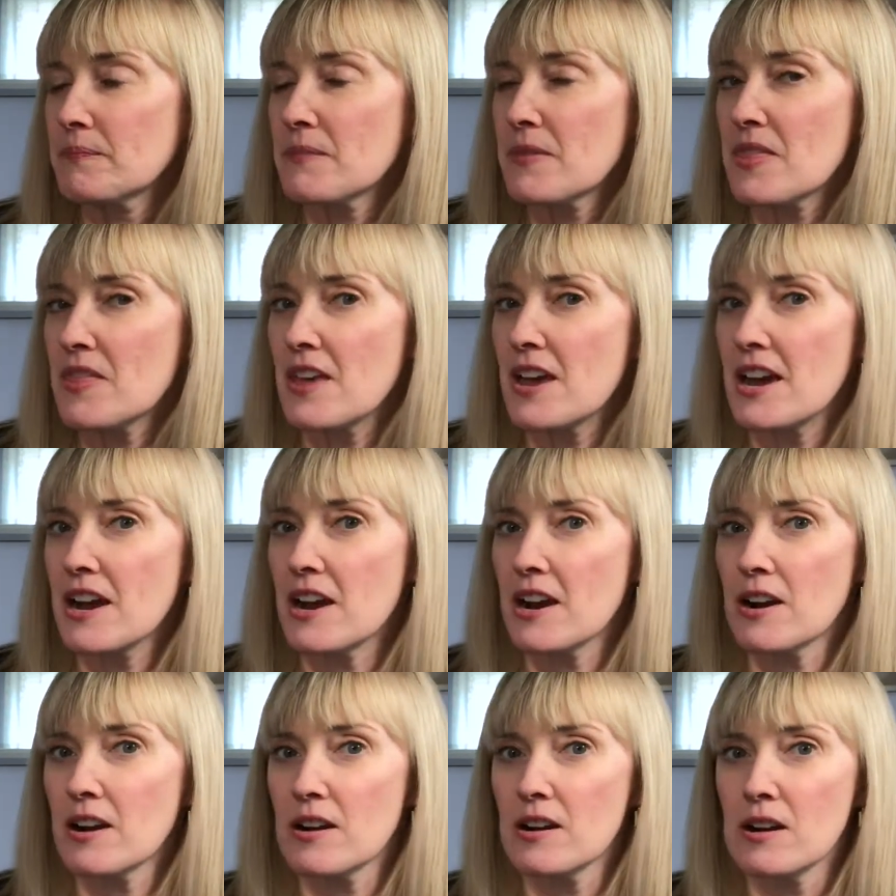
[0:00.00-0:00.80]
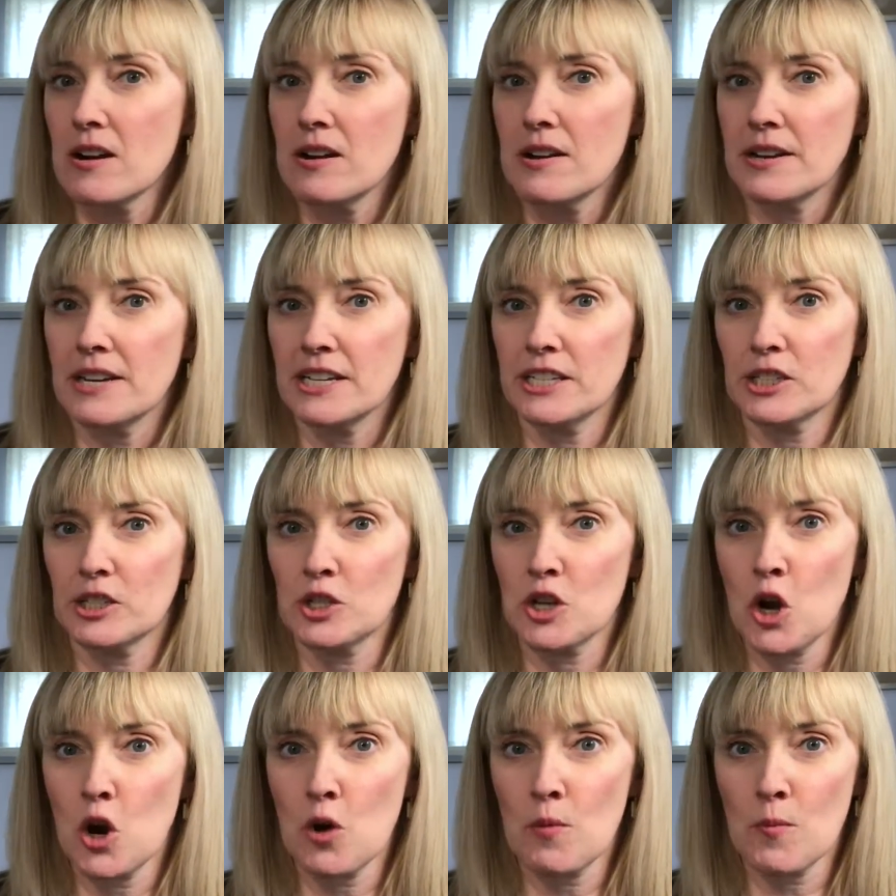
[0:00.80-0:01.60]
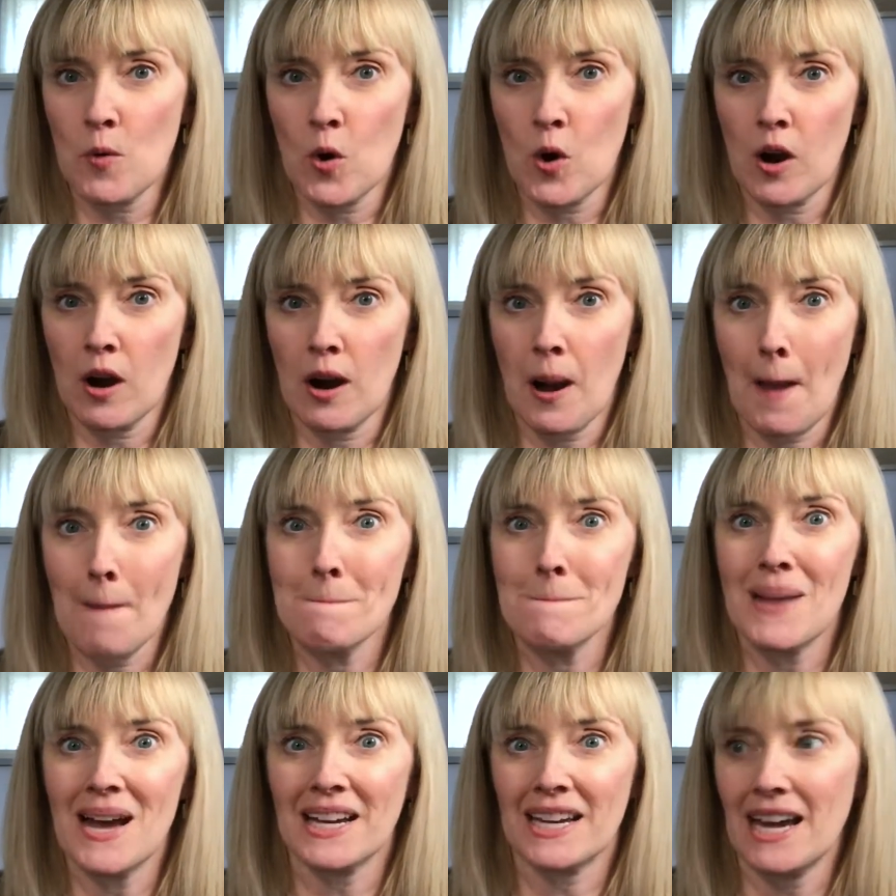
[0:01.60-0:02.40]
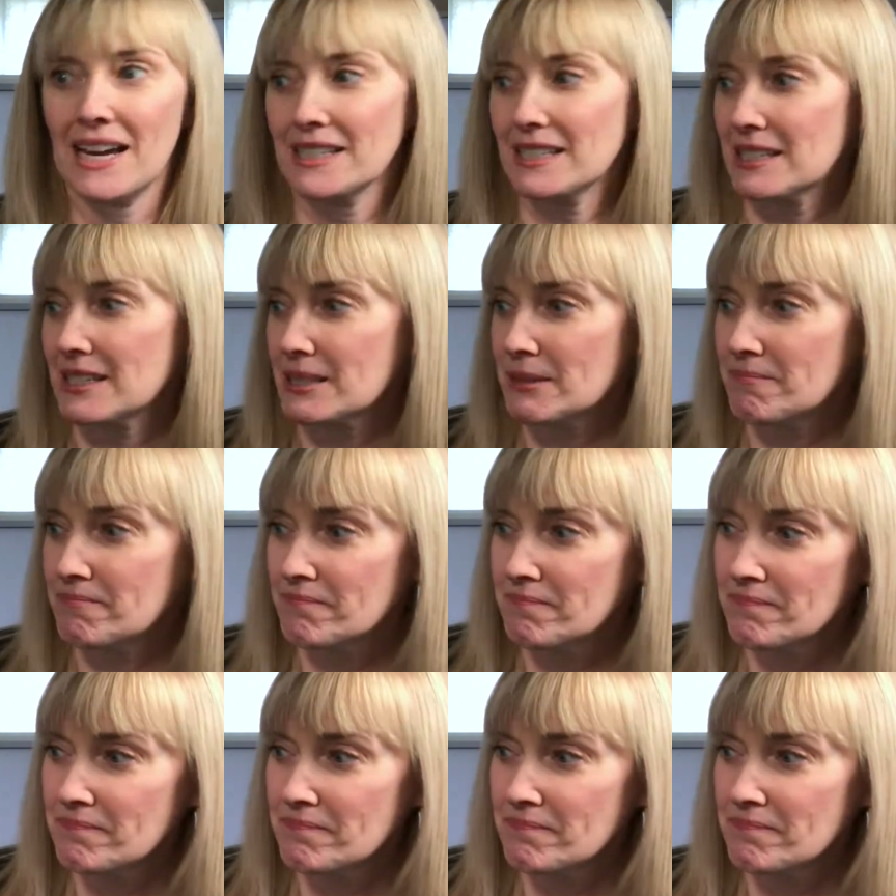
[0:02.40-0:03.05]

There is no more baguette.